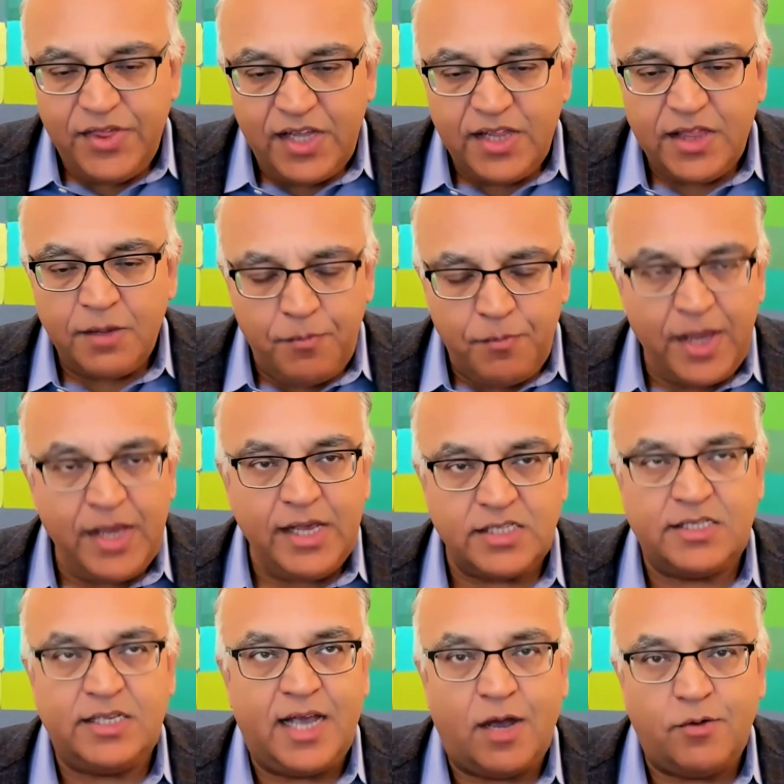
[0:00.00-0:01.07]
think the
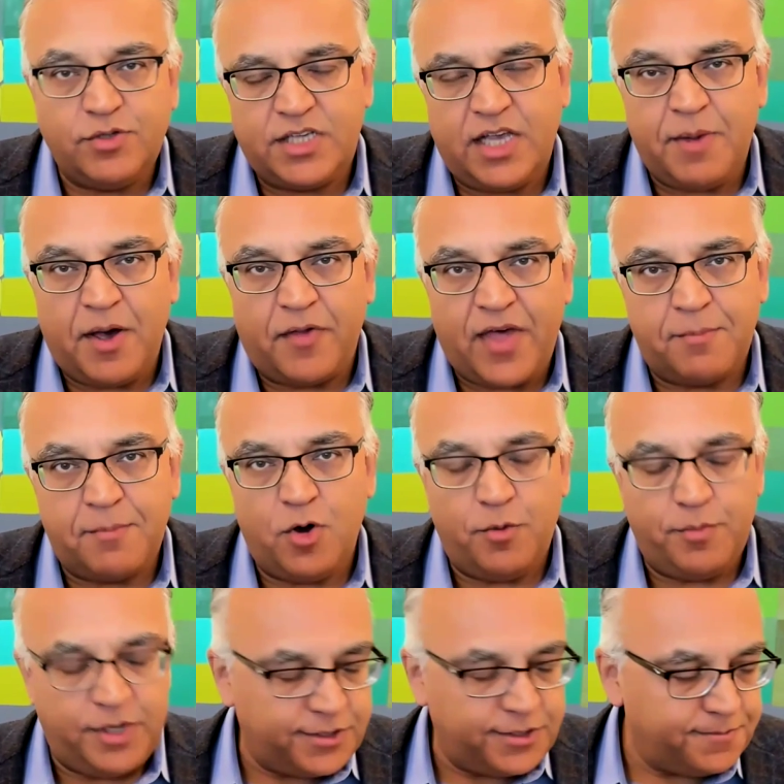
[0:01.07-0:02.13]
biggest thing I would say about that
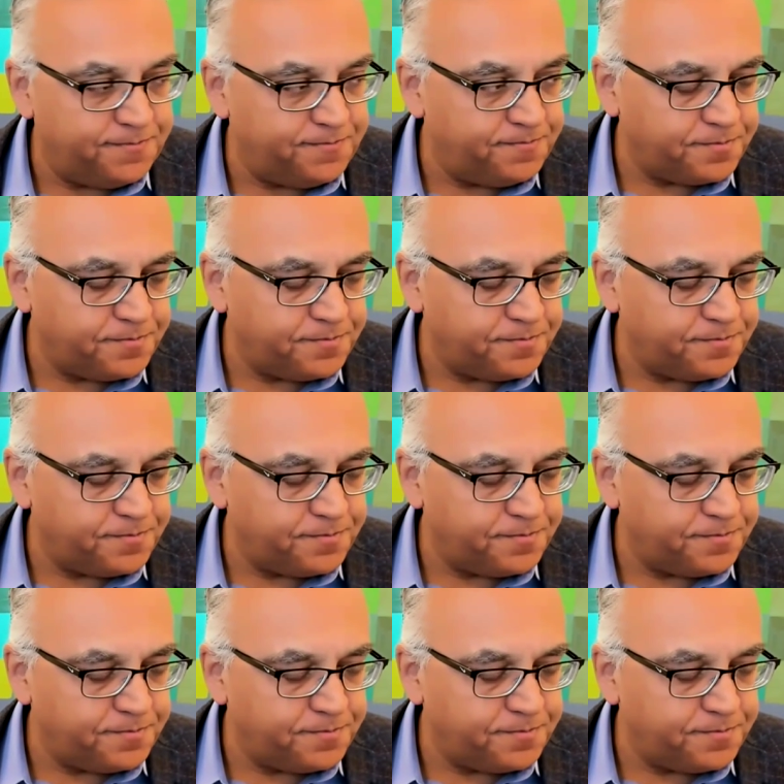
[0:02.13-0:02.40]
moment